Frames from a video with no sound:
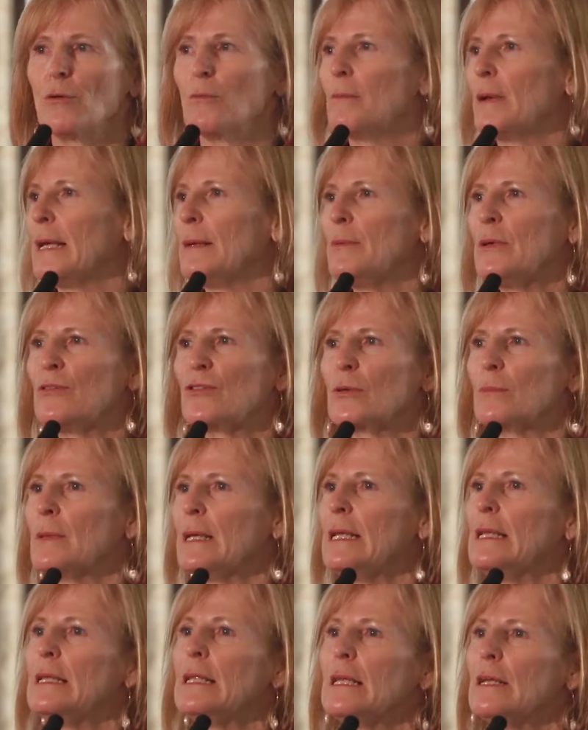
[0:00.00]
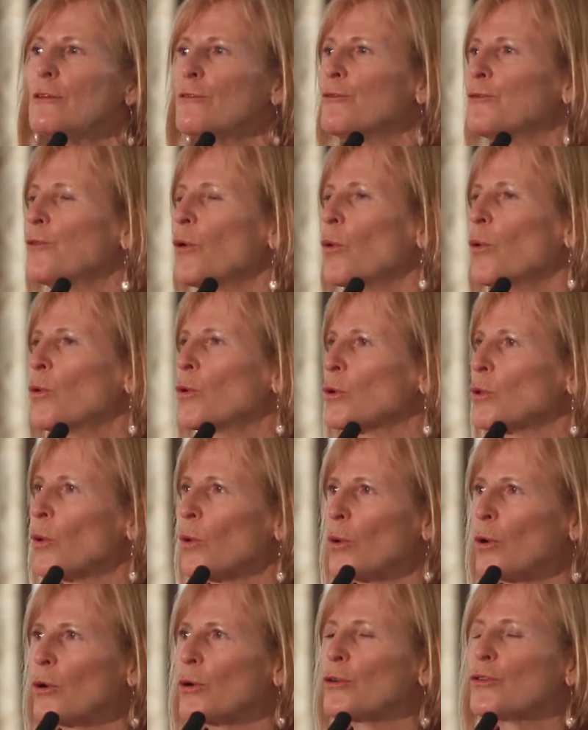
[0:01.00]
maybe some Indian
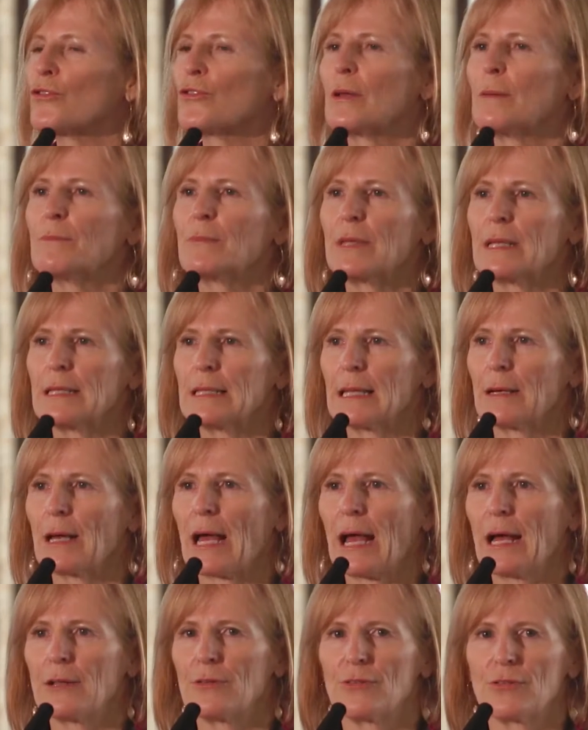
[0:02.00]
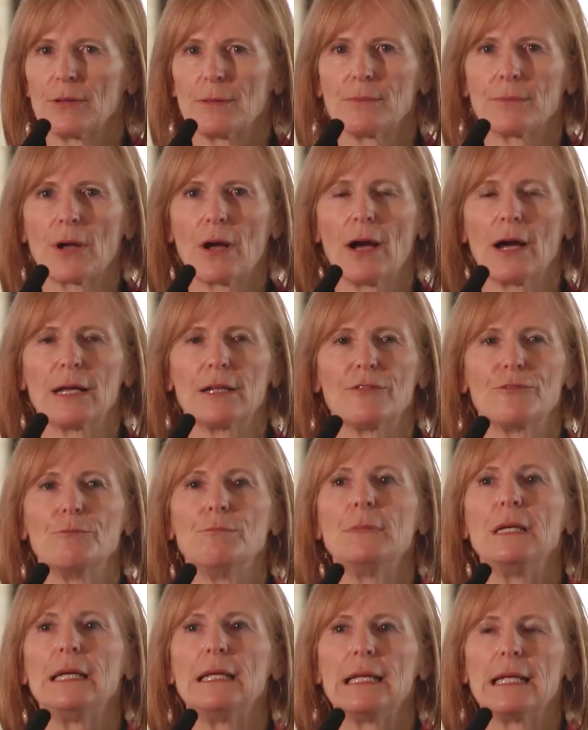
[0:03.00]
folklore or something that had some kind of
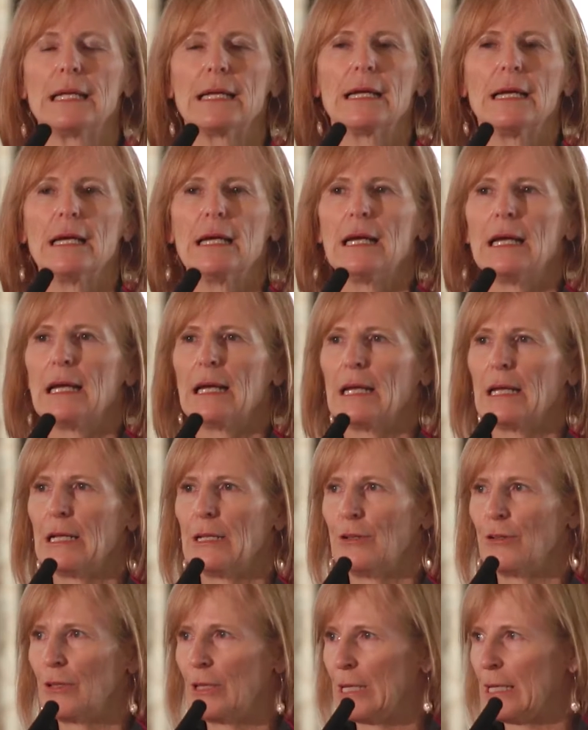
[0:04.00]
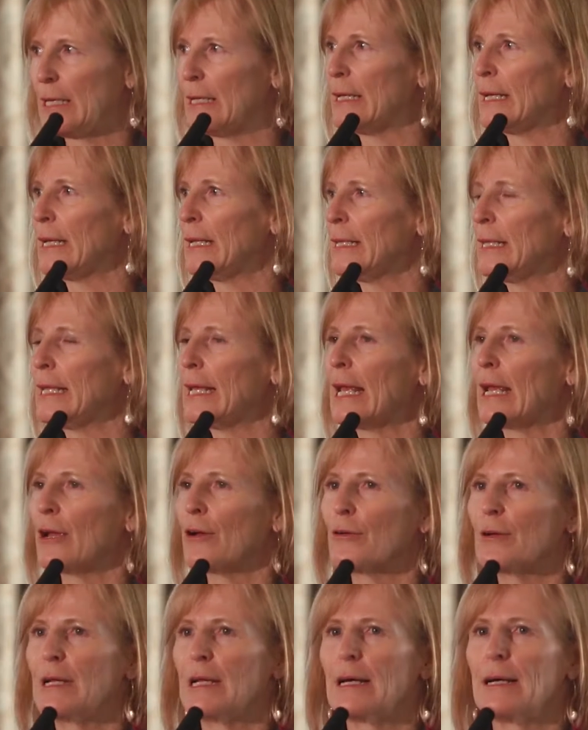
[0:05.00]
meaning in the
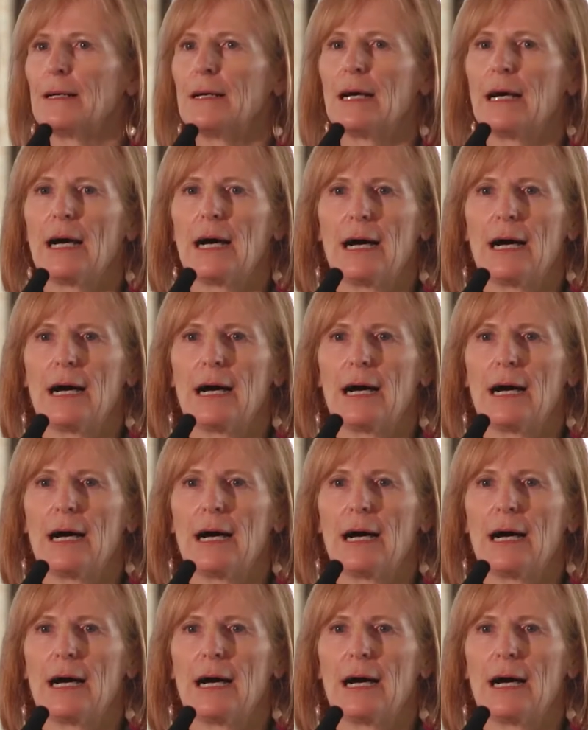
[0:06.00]
area.